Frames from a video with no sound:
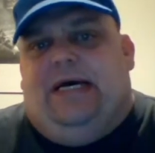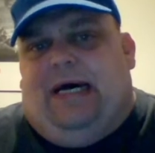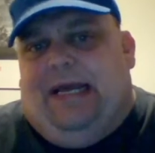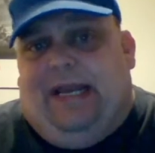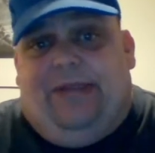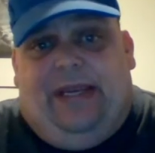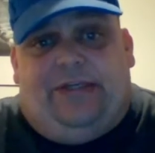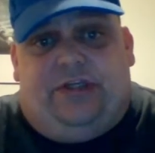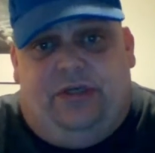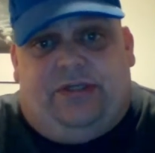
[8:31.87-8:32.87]
Uh, and I think
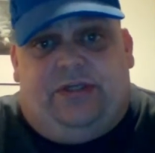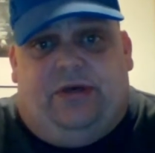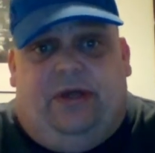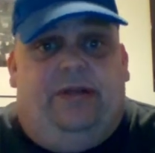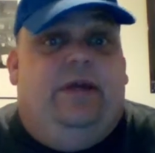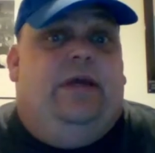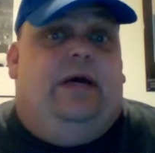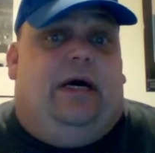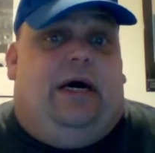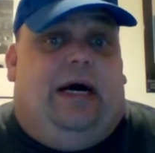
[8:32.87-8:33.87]
it's just as good.
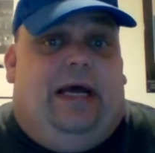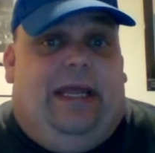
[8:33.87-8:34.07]
Uh,